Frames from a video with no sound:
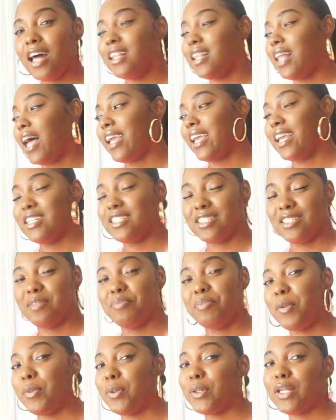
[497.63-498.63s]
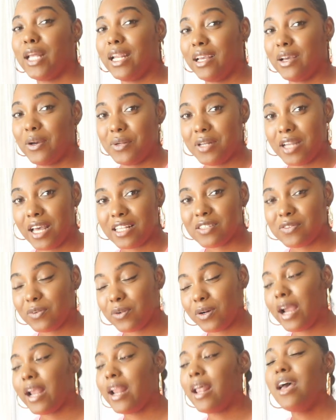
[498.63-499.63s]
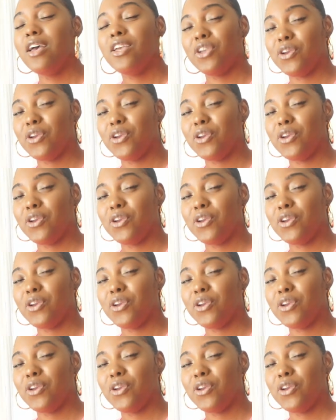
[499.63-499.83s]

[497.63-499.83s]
like, and just people are going to go nuts for it,